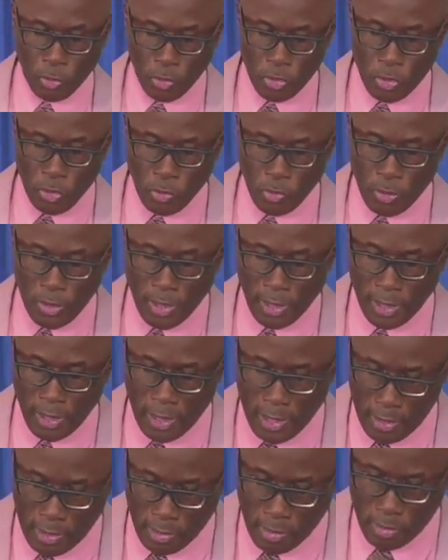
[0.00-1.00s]
"Do you
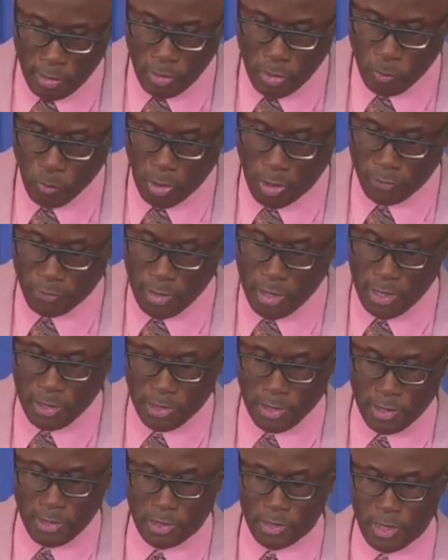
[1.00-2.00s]
hear what
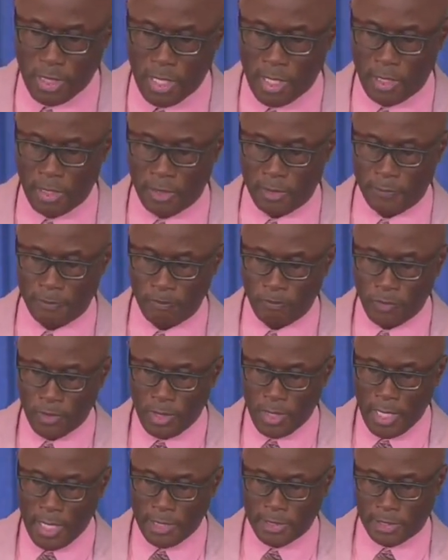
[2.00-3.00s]
these are saying?"
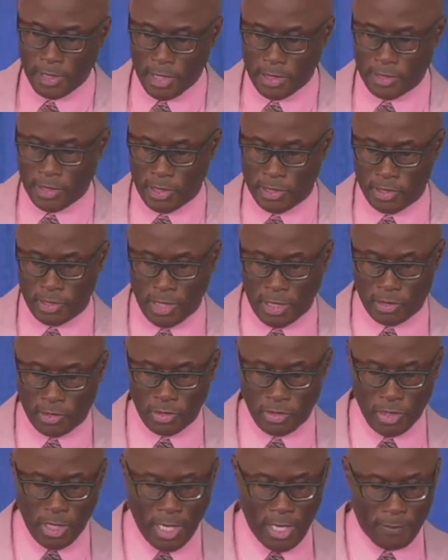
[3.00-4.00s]
And Jesus said
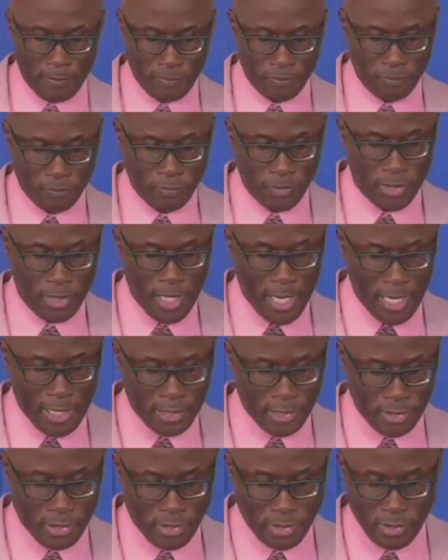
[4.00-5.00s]
to them,
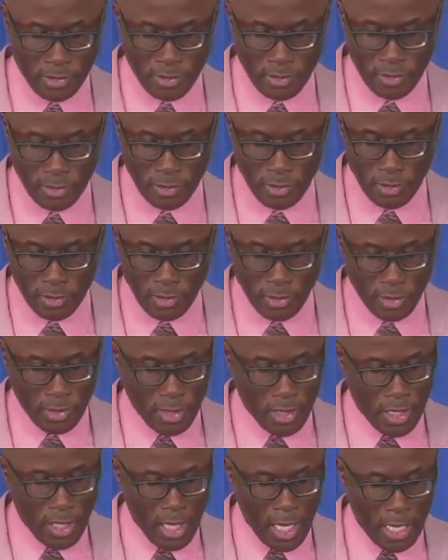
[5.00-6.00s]
"Yes.
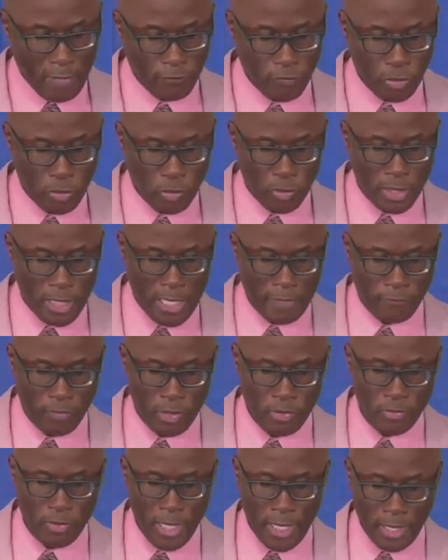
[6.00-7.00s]
Have you
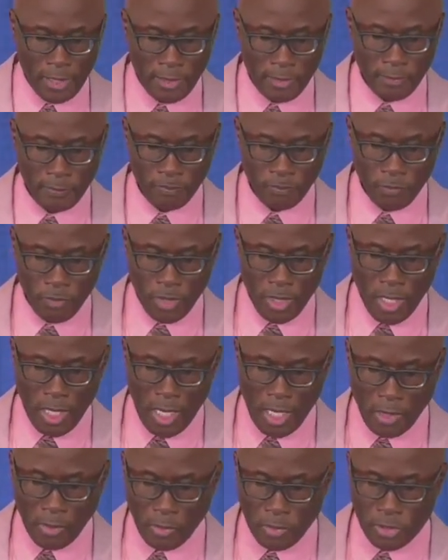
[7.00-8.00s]
never read?
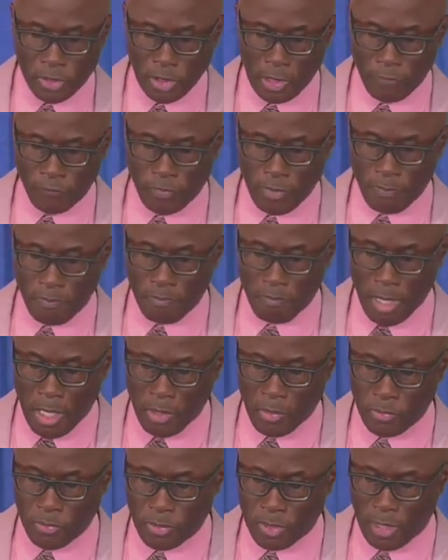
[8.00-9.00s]
Out of the
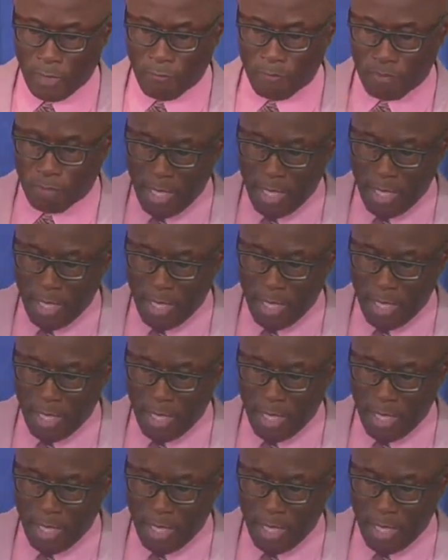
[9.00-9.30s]
mouth